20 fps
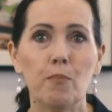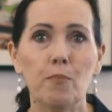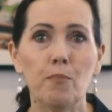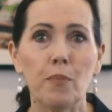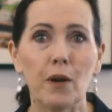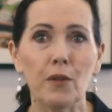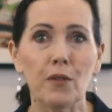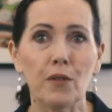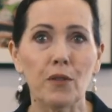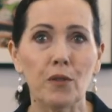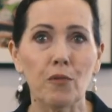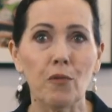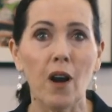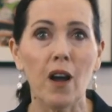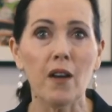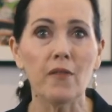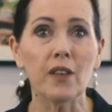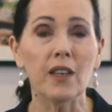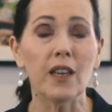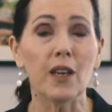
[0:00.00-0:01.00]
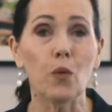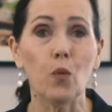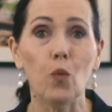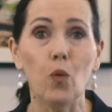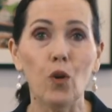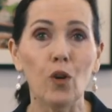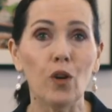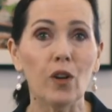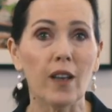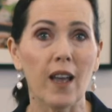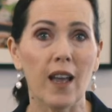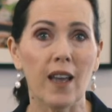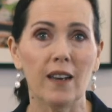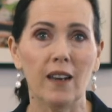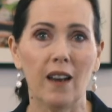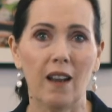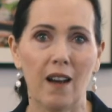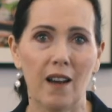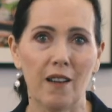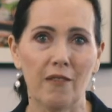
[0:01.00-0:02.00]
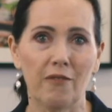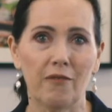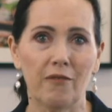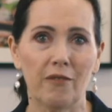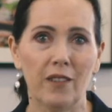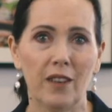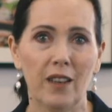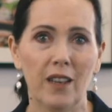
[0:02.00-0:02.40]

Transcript: both thriving in work and life.